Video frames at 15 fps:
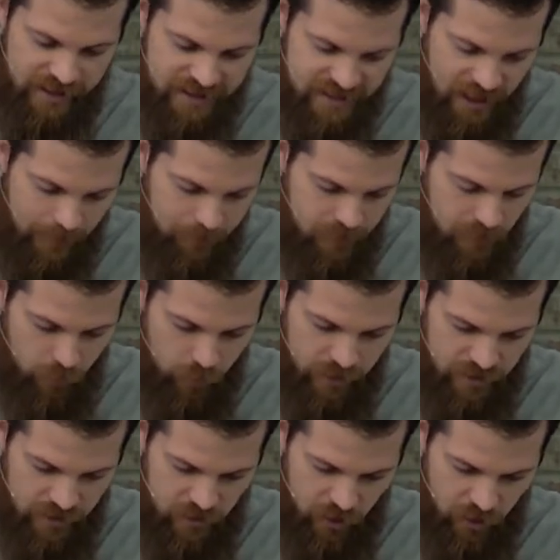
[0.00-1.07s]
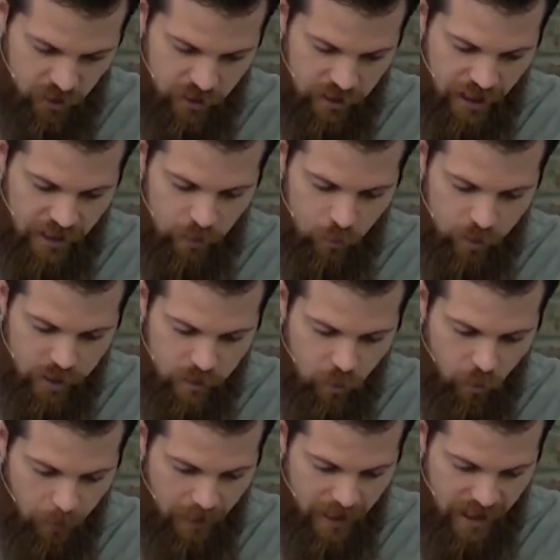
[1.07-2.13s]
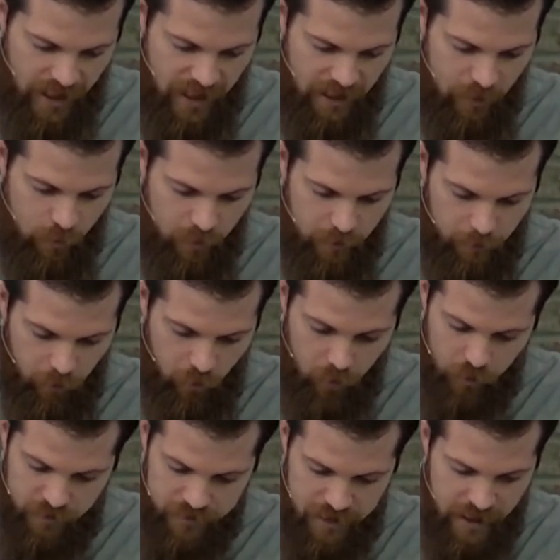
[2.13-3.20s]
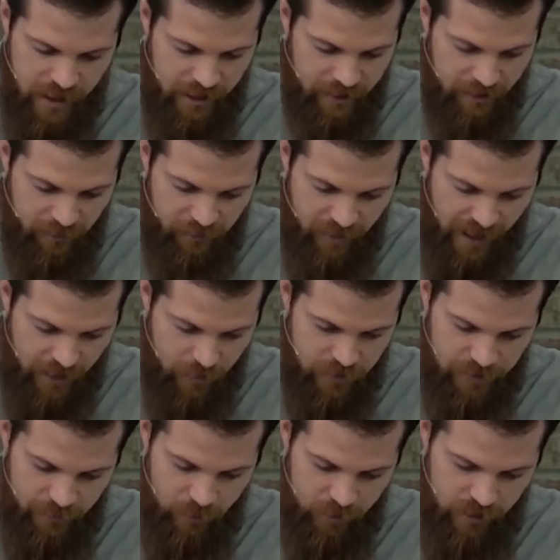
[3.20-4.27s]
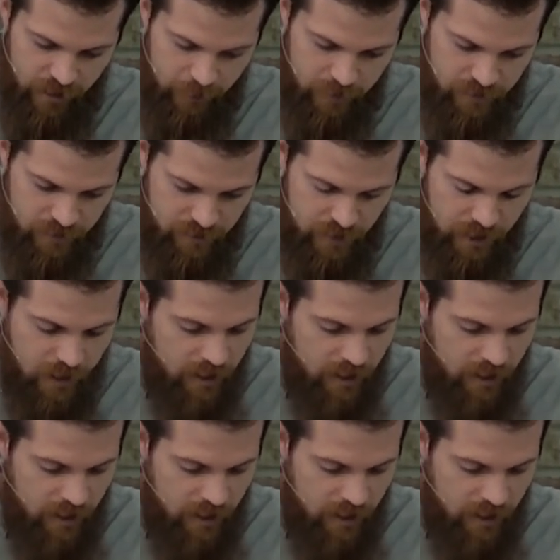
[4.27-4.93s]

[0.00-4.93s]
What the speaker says: accept what is good, and we will pay with bulls the vows of our lips.